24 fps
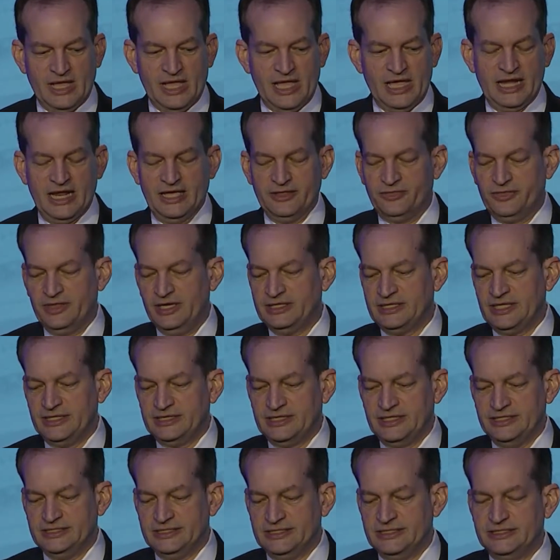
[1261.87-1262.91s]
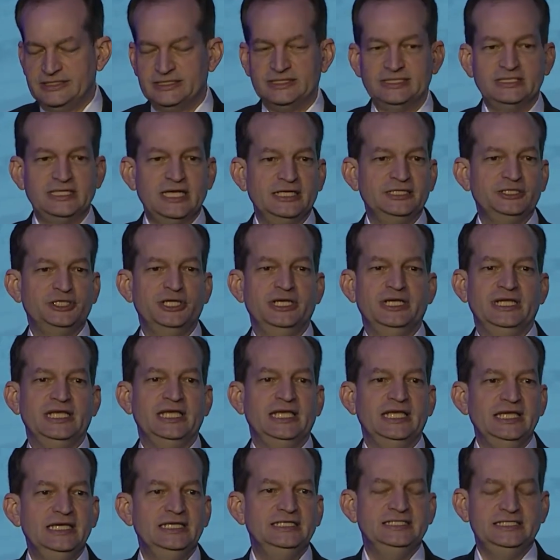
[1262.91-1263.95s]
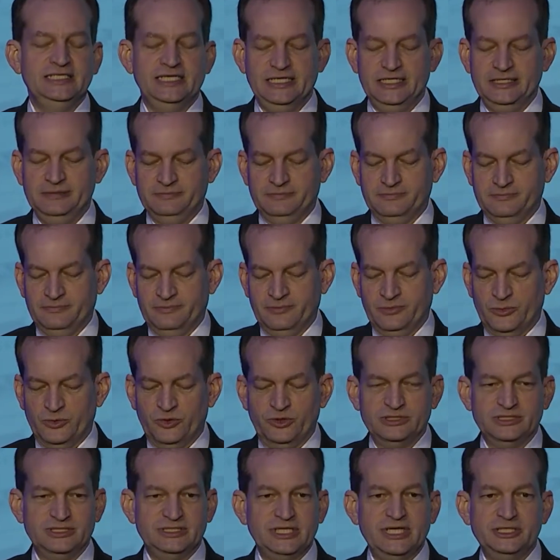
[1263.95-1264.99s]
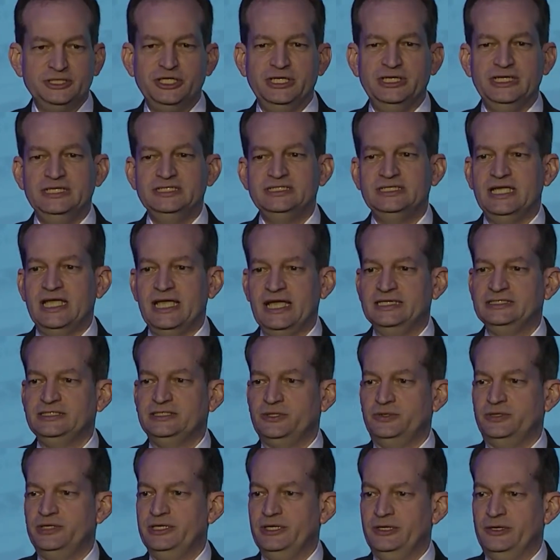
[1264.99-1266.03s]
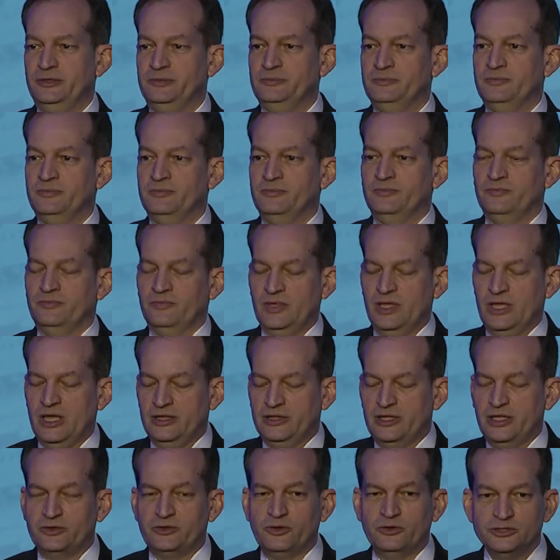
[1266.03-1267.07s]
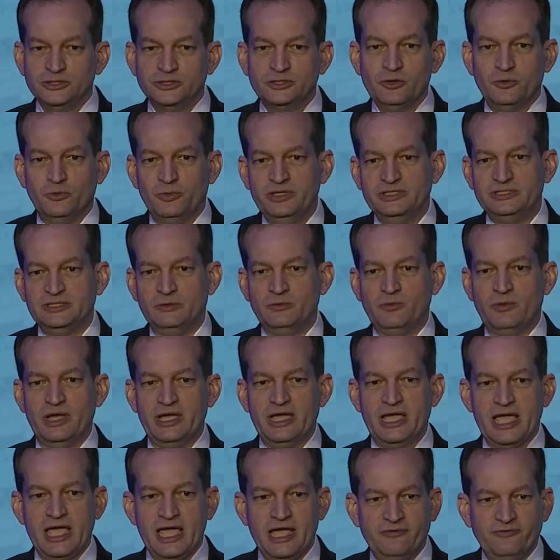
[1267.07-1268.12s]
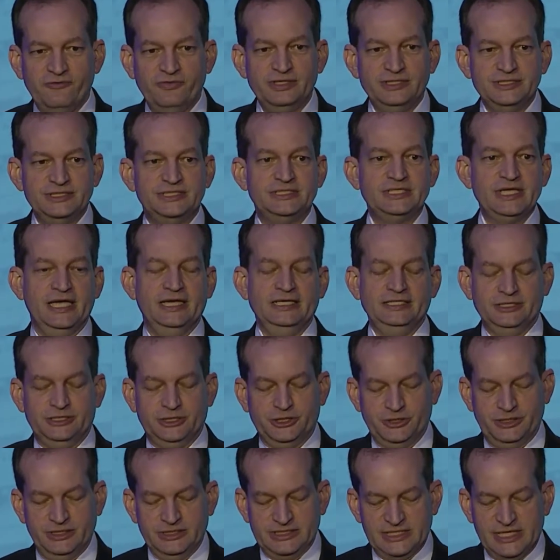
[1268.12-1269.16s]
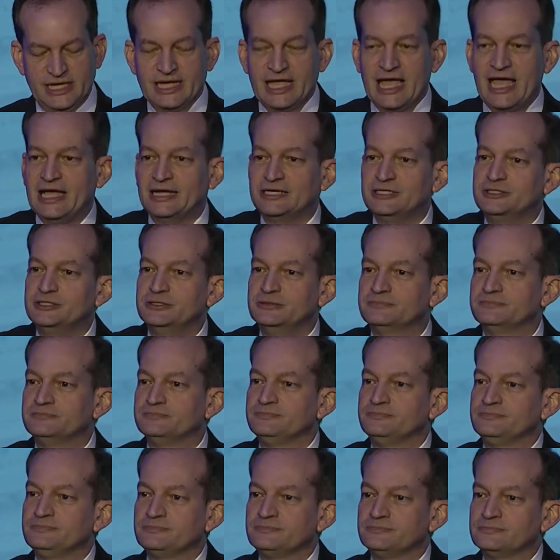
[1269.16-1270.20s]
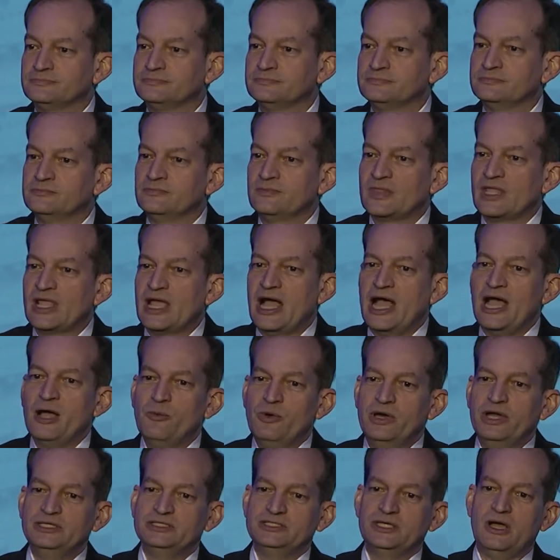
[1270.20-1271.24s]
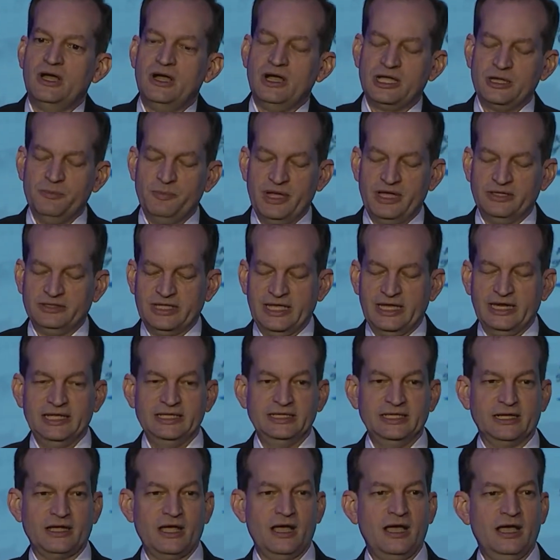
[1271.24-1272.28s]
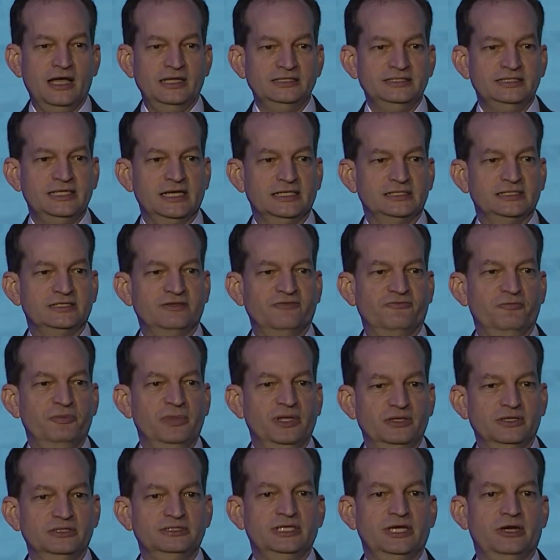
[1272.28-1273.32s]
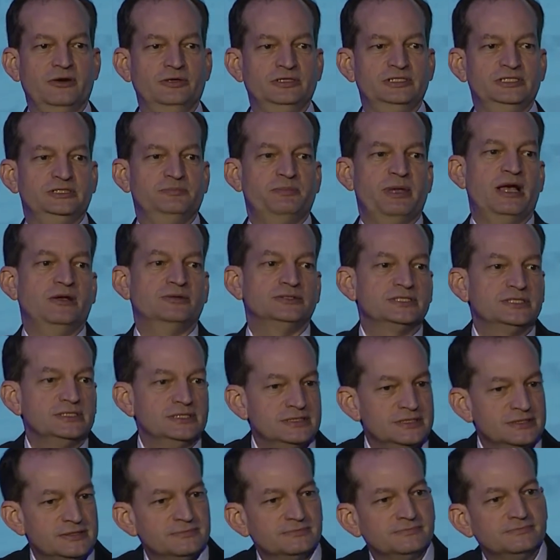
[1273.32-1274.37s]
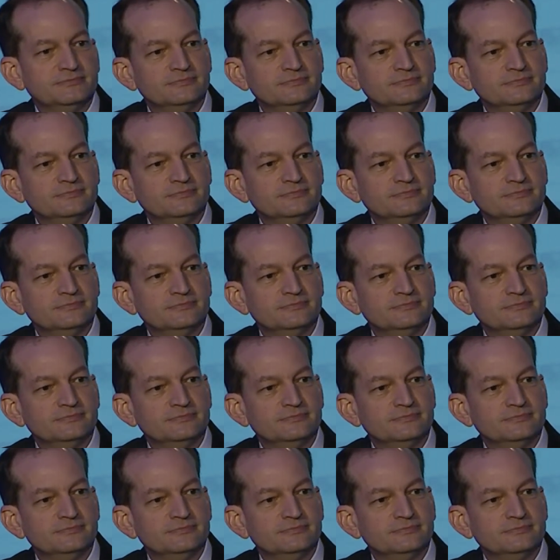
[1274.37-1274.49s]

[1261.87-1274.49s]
And I think that this is there's such an easy answer here that there is no reason why every state shouldn't take action. I want to talk about that in the context of military spouses.